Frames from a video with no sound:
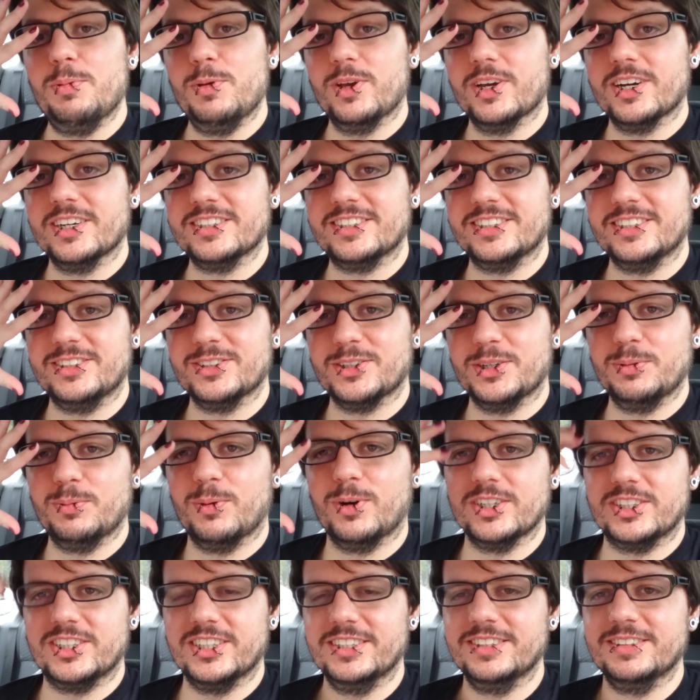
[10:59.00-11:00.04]
hope you guys enjoyed
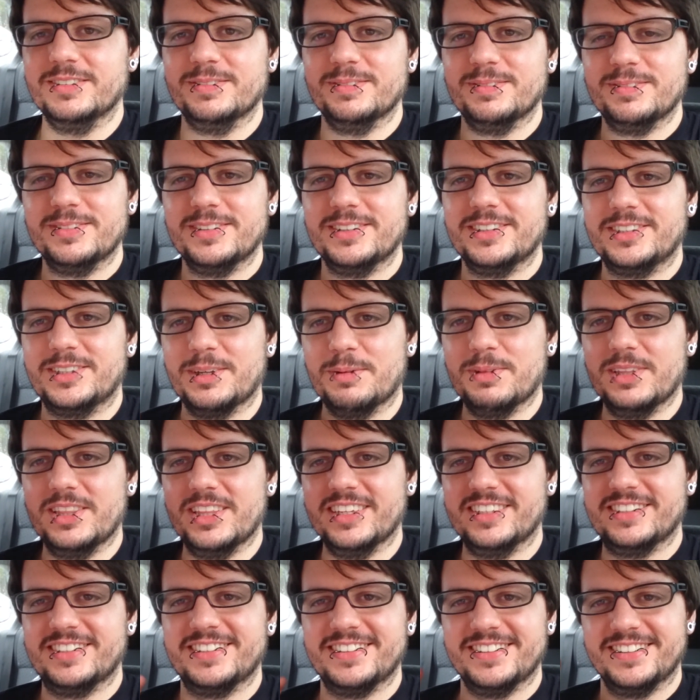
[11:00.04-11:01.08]
watching some of
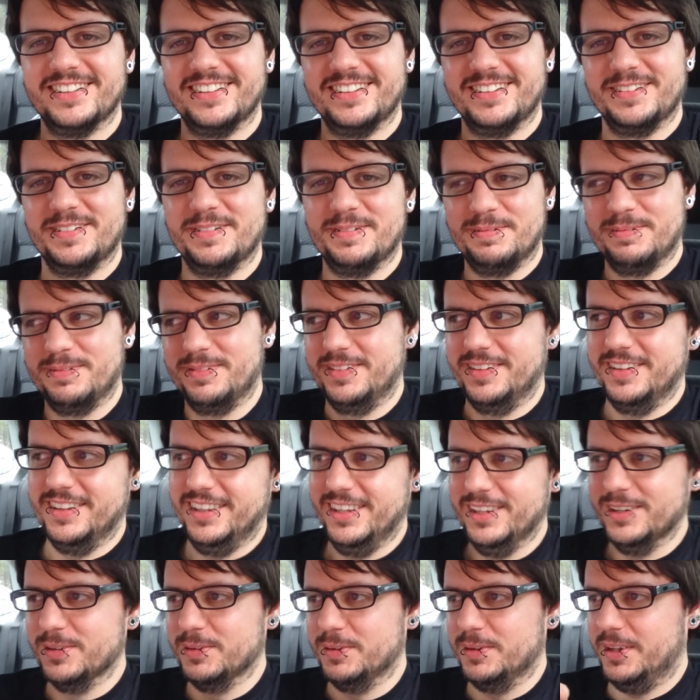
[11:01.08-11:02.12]
this
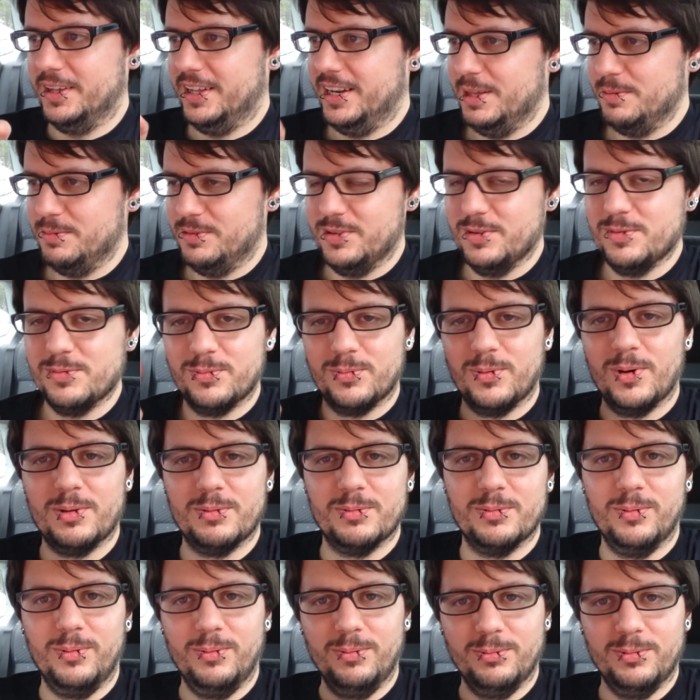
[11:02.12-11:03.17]
little clips of
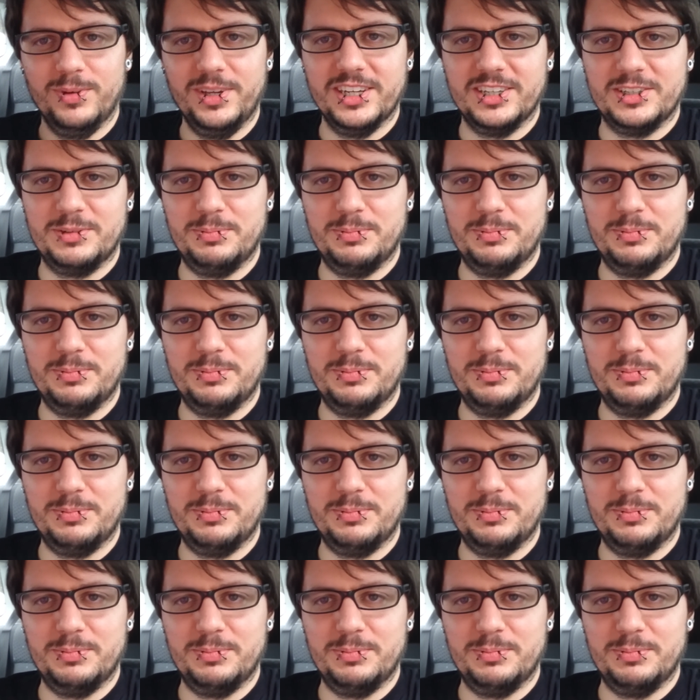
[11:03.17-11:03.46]
what we